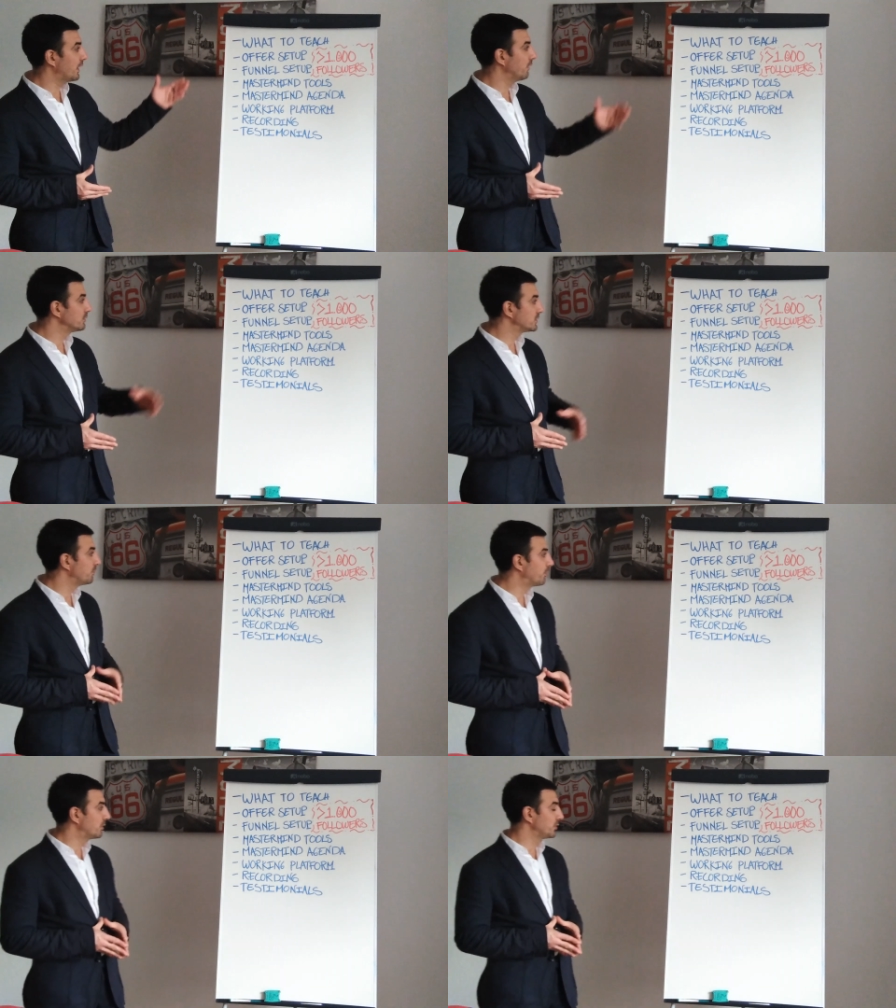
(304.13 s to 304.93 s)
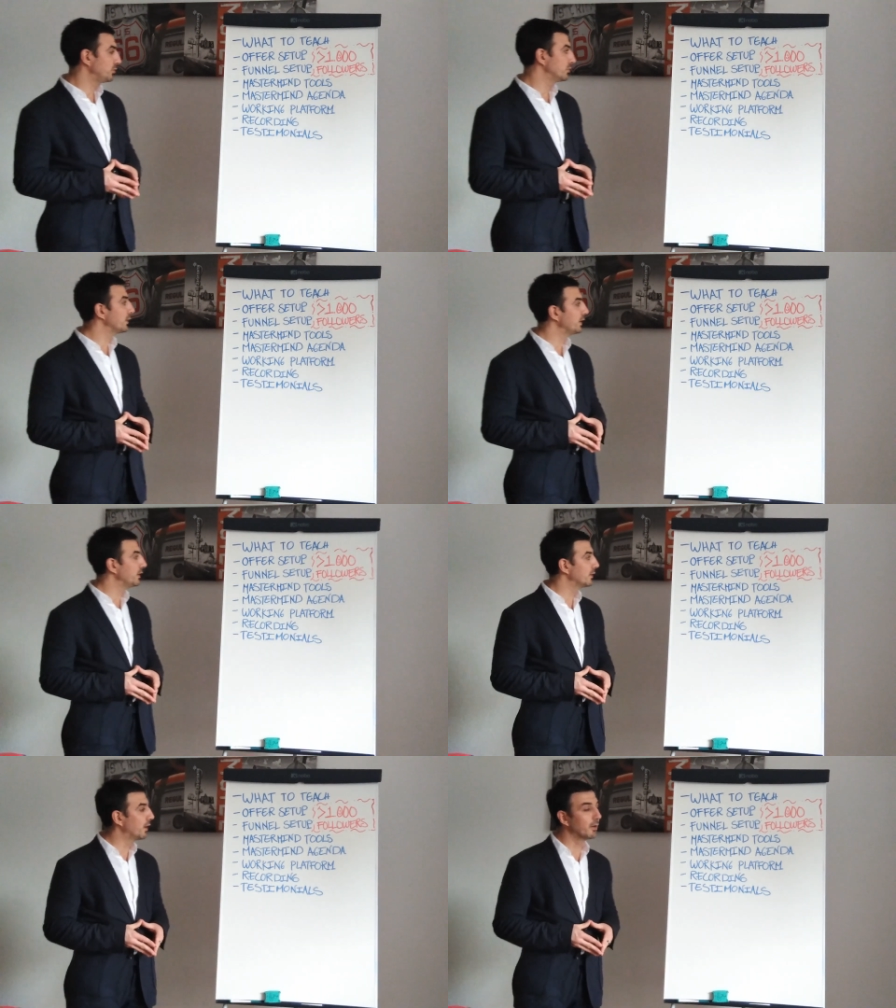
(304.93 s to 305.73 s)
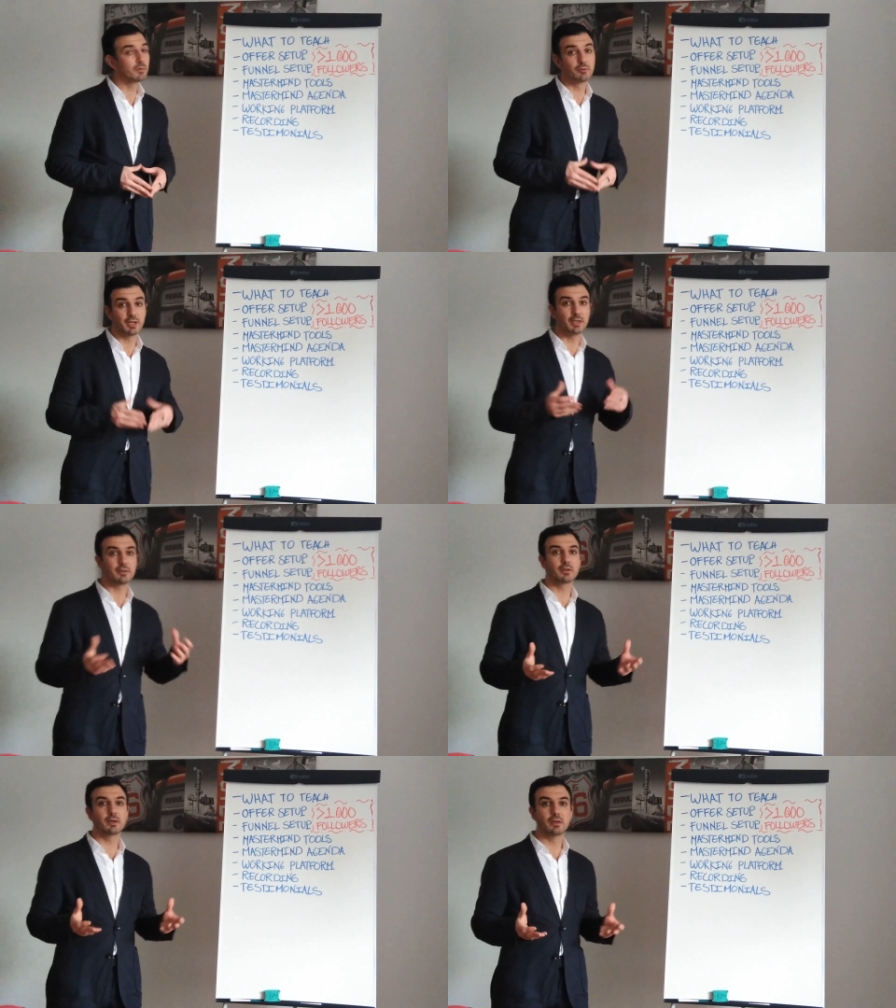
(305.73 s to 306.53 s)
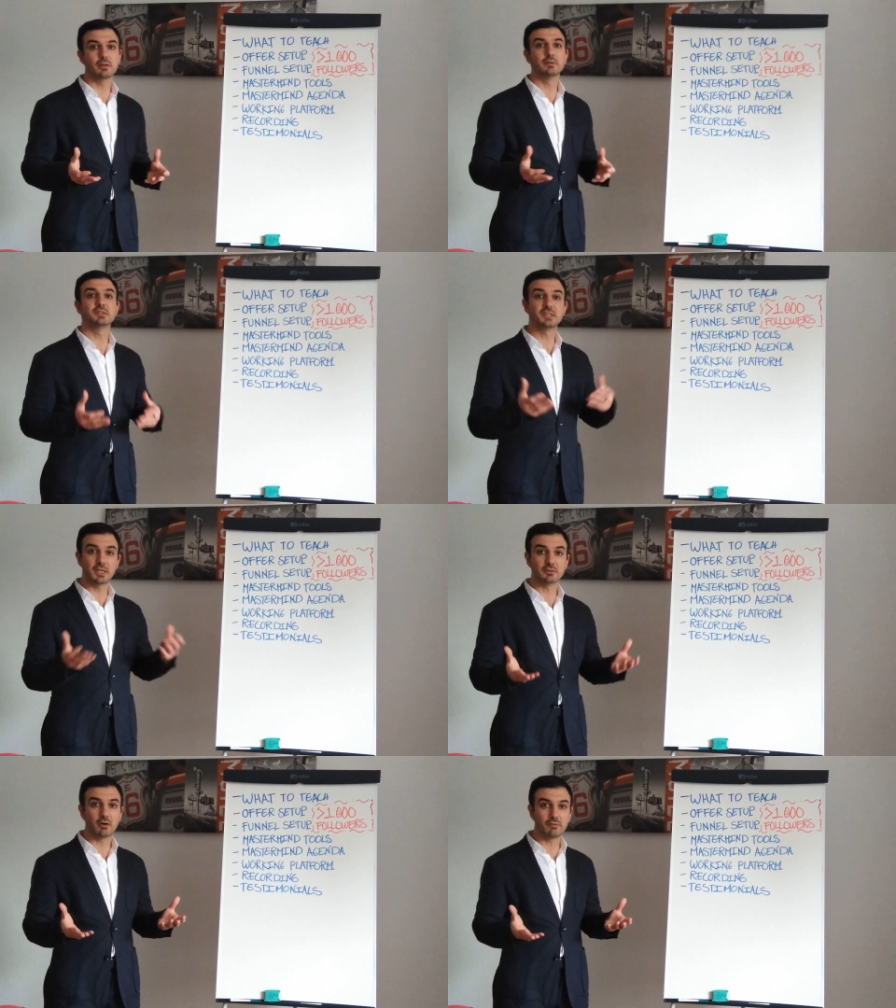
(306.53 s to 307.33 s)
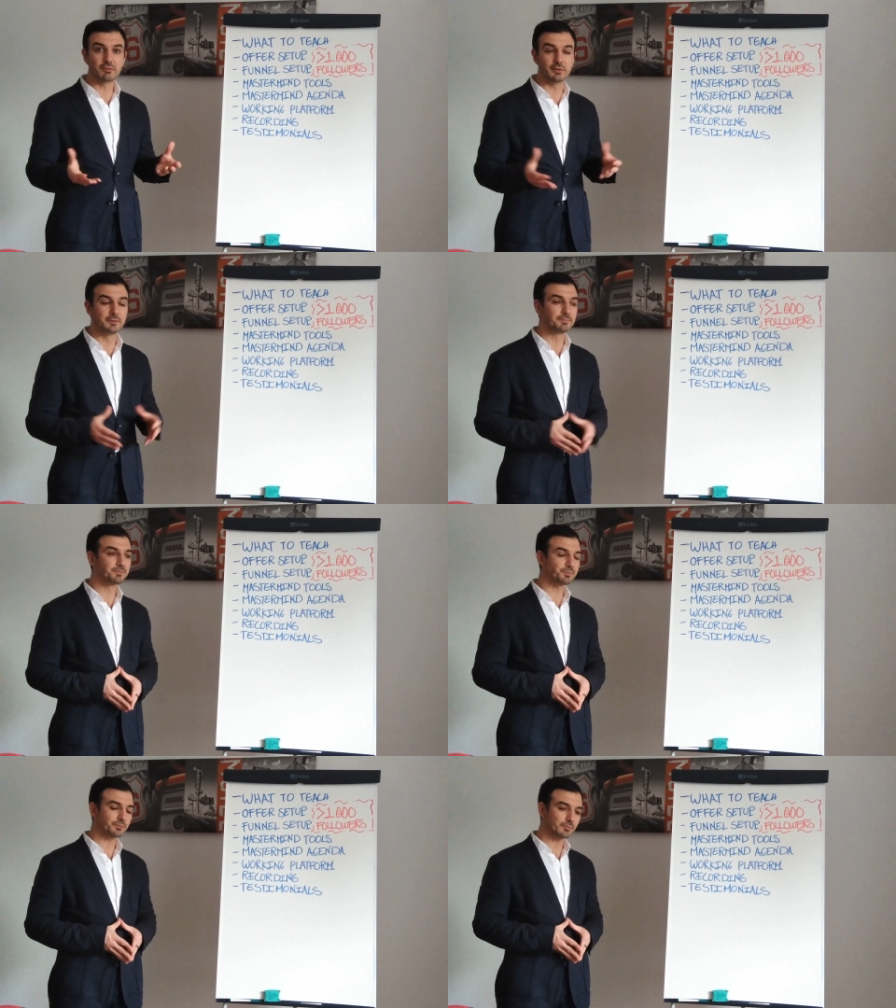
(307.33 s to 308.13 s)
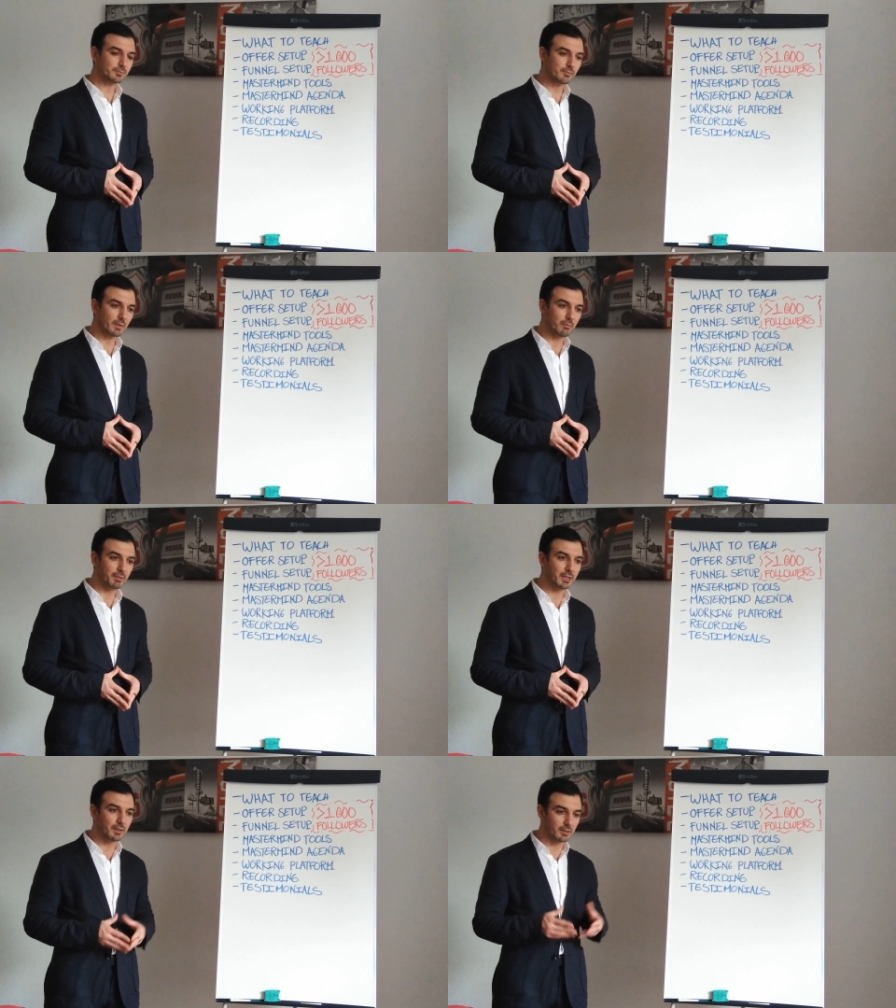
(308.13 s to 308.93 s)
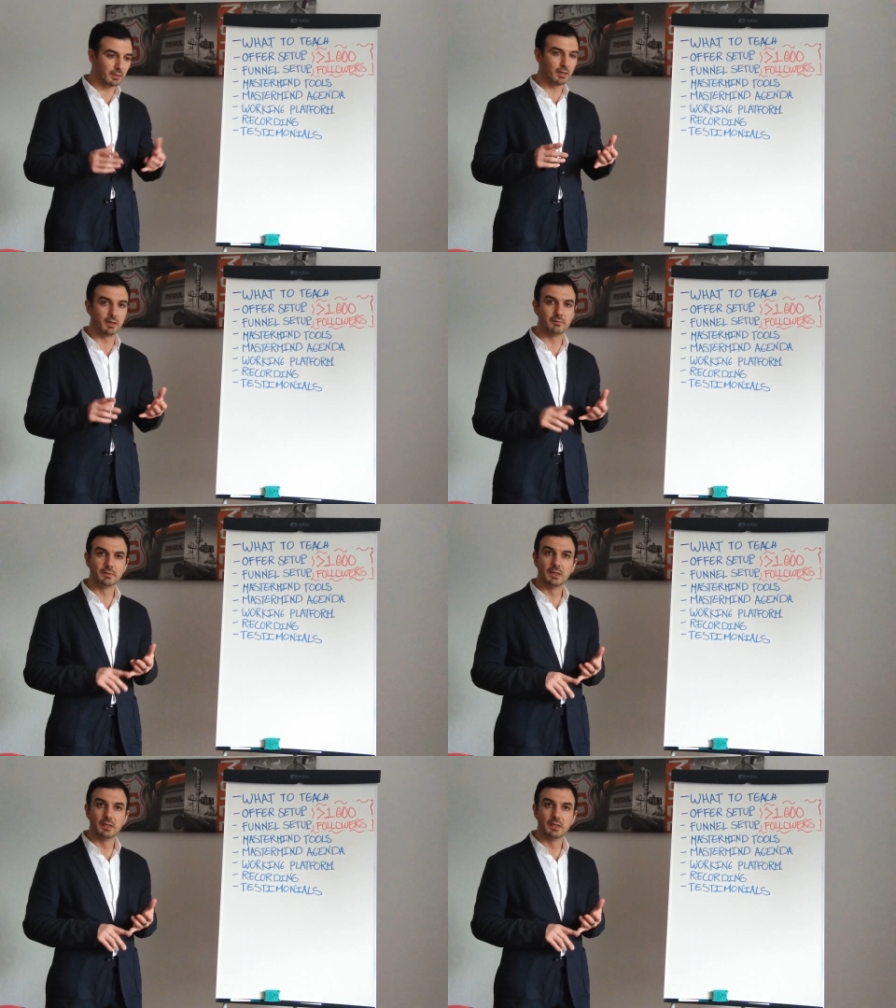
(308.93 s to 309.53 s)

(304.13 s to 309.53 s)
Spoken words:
I will support you in creating a sale offer, meaning a